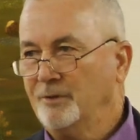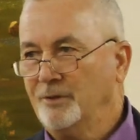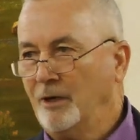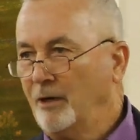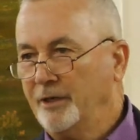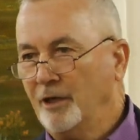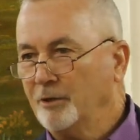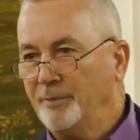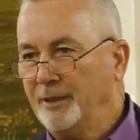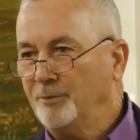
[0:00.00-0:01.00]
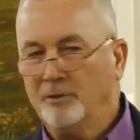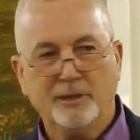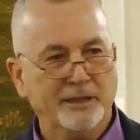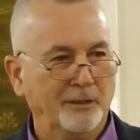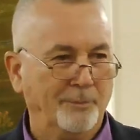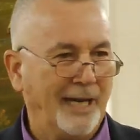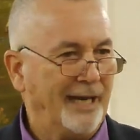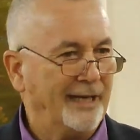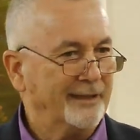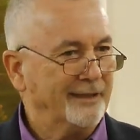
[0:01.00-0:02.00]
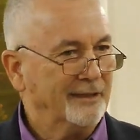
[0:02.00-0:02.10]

to our young people in the back.